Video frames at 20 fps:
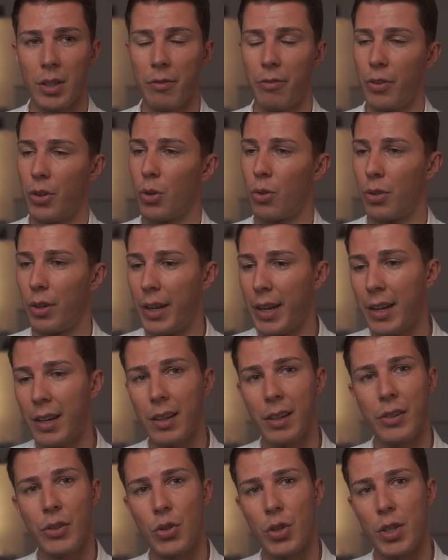if your
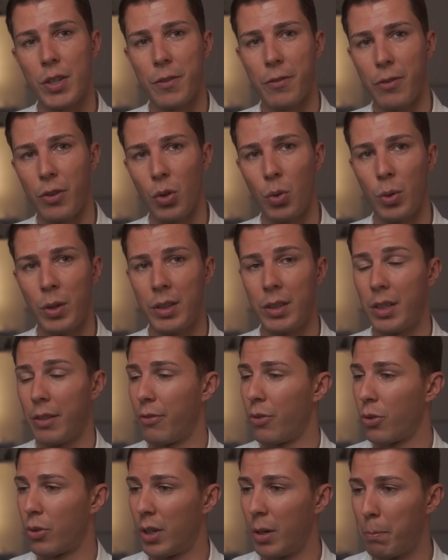English is fluent,
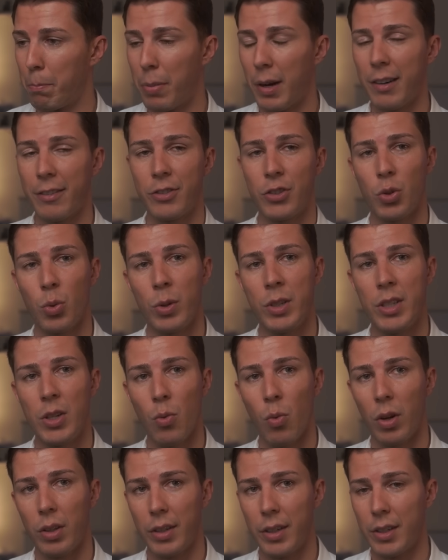if you're above
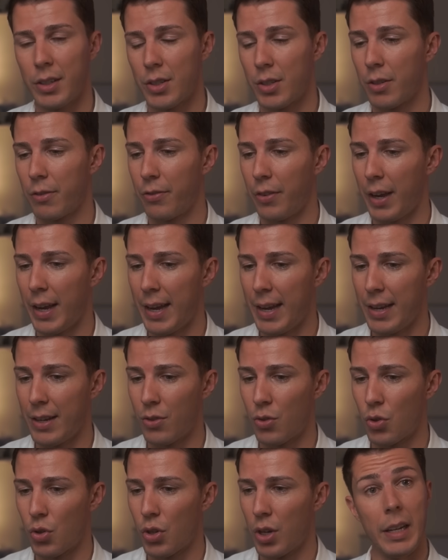21 years of
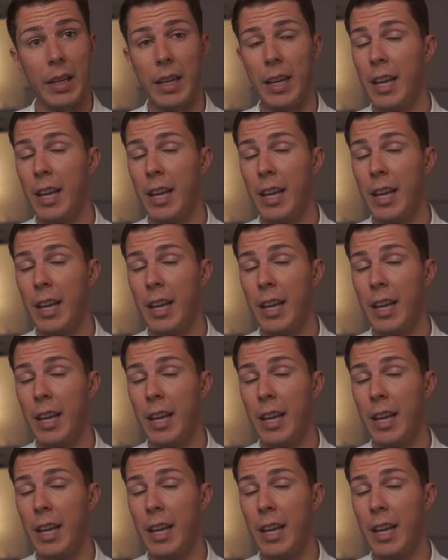age,